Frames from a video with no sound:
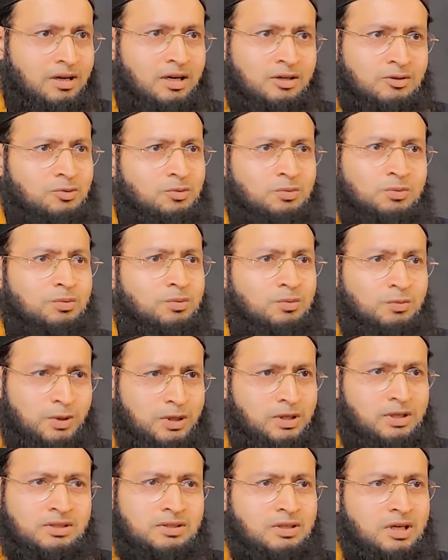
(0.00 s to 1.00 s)
like to
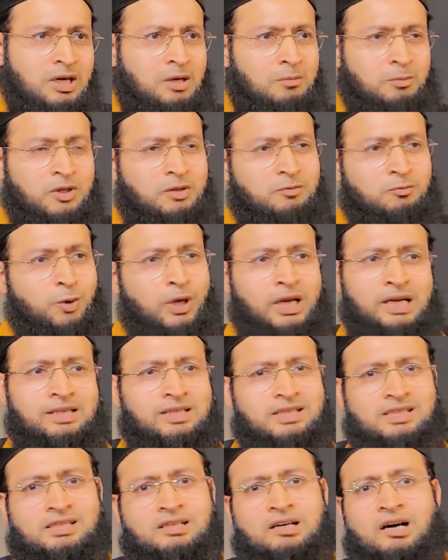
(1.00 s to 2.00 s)
wear this. But wearing
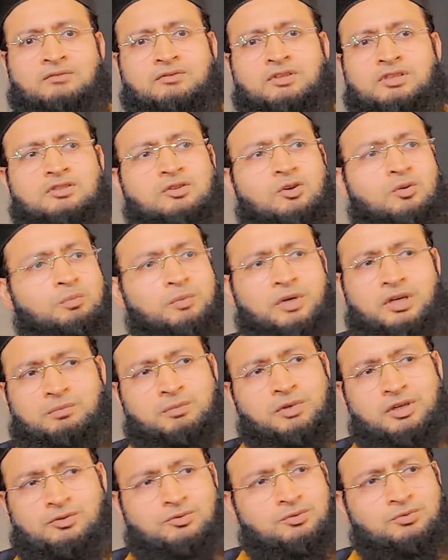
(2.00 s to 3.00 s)
this scarf does not make
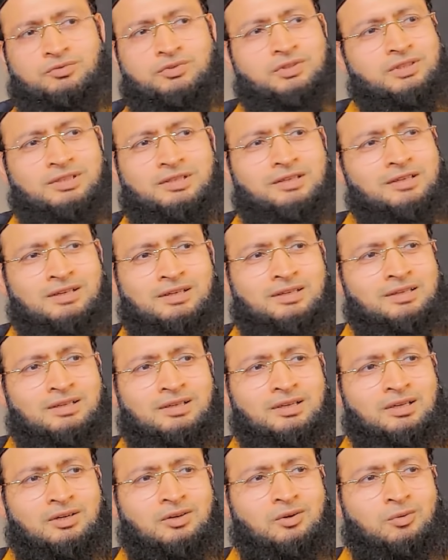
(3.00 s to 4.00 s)
me a Sufi.
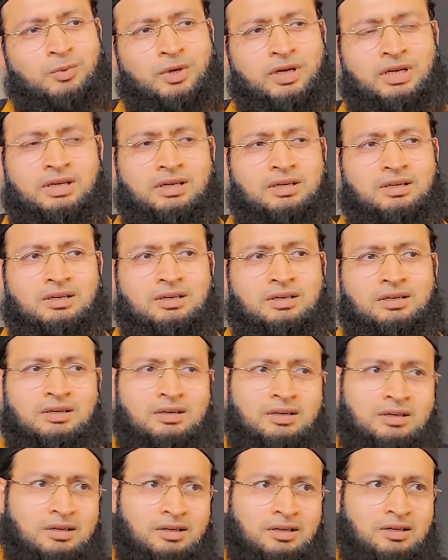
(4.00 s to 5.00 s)
Wearing
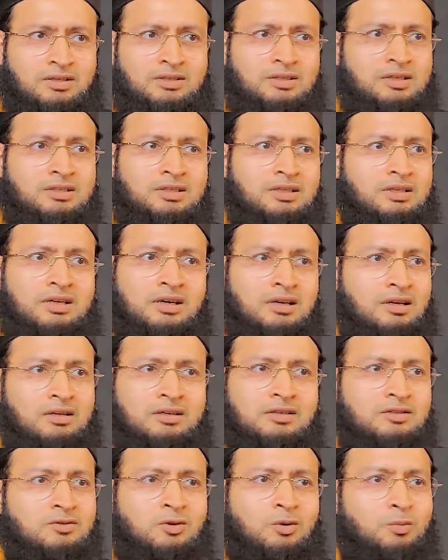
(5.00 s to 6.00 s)
a certain color
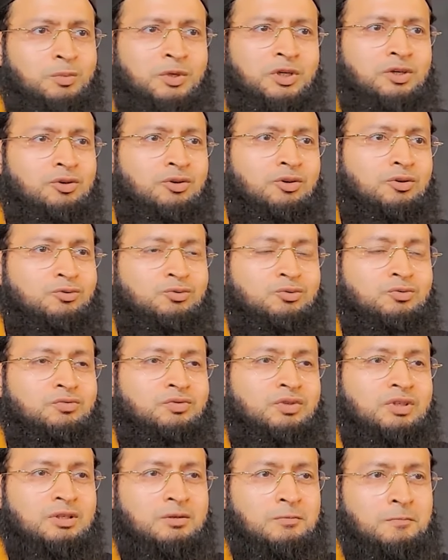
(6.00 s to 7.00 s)
does not make you a
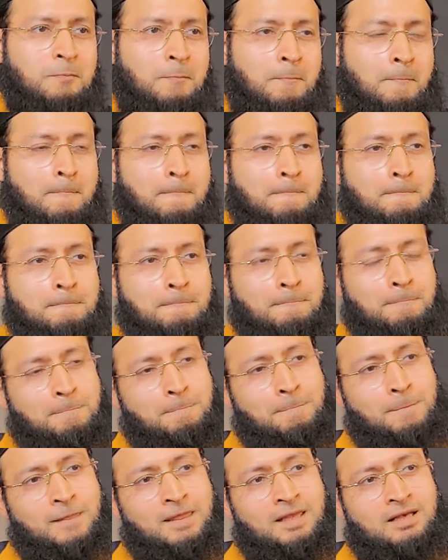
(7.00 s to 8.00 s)
Sufi.
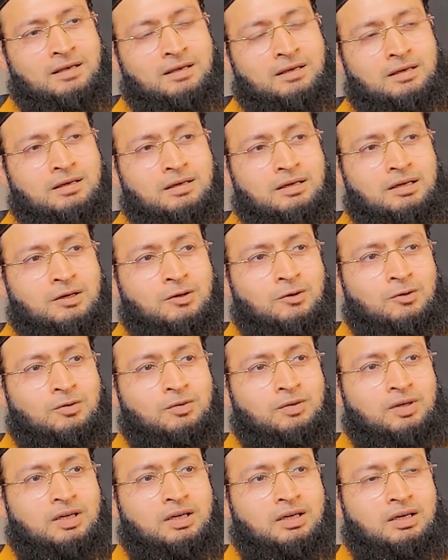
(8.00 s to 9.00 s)
You
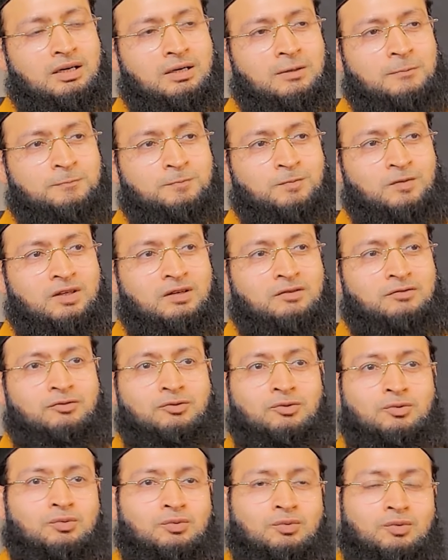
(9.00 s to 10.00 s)
know, if
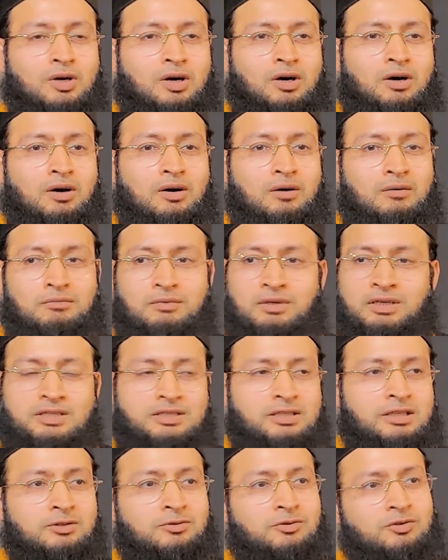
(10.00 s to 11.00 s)
you are
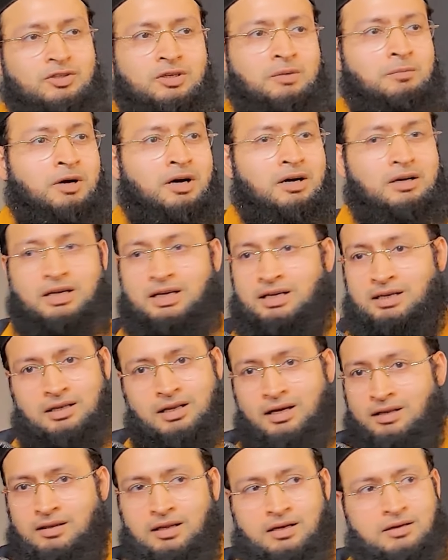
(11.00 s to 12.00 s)
listening to Semar,
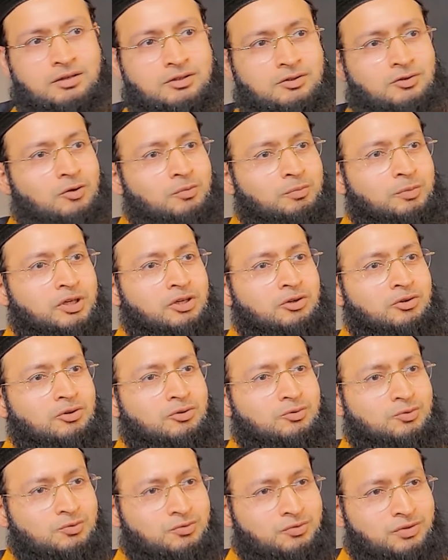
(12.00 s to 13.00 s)
that does not make you a
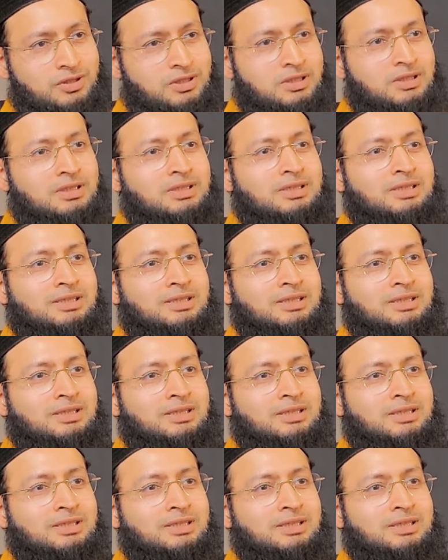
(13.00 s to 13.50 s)
Sufi.